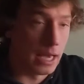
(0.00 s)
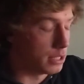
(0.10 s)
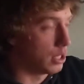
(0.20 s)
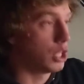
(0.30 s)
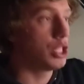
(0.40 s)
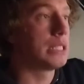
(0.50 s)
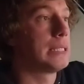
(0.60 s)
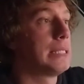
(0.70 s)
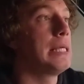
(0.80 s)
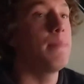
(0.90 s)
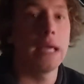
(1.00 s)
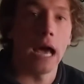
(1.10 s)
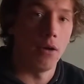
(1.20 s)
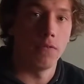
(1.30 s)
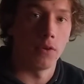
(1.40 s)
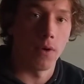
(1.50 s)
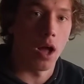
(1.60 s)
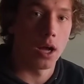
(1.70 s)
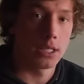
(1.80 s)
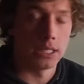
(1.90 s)
It's not just seeping out of the
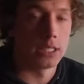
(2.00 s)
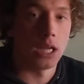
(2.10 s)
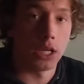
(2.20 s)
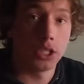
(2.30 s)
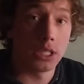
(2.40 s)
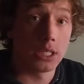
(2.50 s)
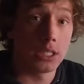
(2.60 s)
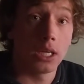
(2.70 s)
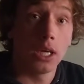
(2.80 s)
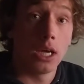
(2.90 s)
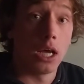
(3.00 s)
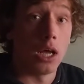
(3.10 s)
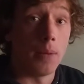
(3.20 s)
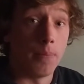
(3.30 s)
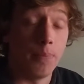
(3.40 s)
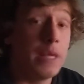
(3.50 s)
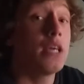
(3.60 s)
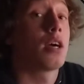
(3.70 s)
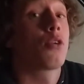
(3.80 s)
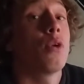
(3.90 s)
rocks. It's not just
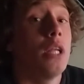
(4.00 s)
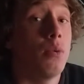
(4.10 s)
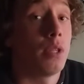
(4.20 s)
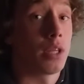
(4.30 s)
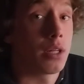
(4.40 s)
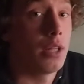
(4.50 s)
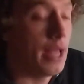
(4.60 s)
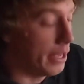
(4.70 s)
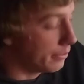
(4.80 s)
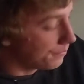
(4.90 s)
being accreted with the clay.